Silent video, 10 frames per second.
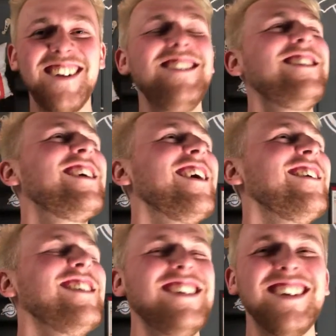
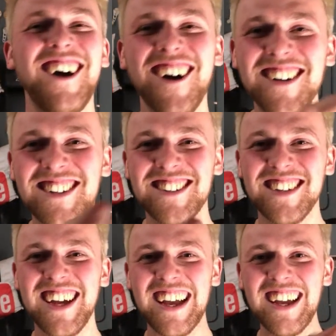So,
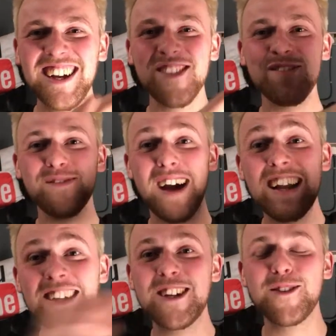honestly,
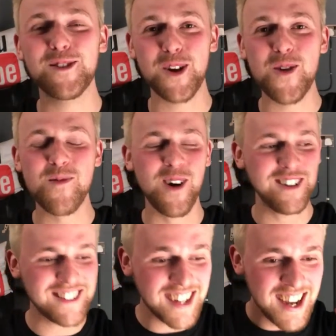thank you so
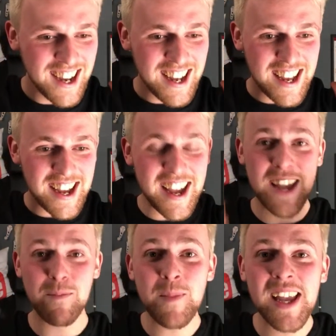much.
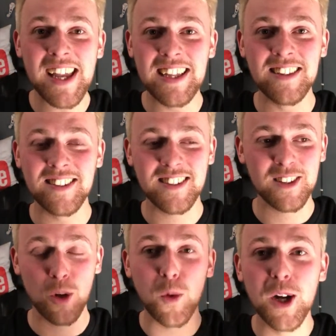It means
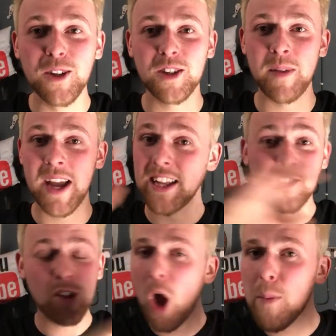the world to me.
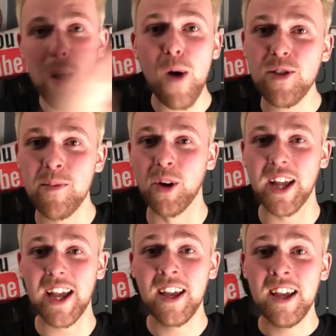It's not about the
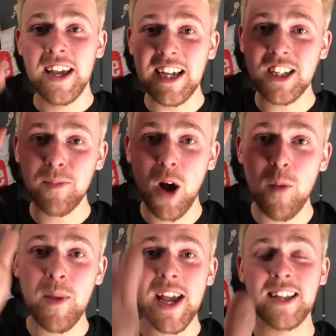money. It's about
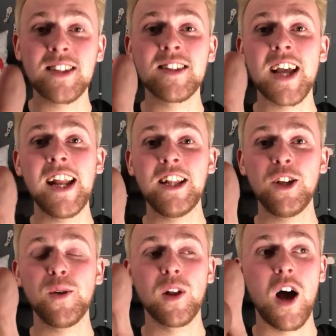me entertaining
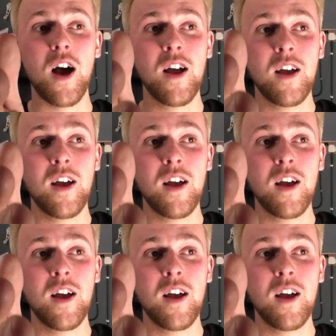you lot.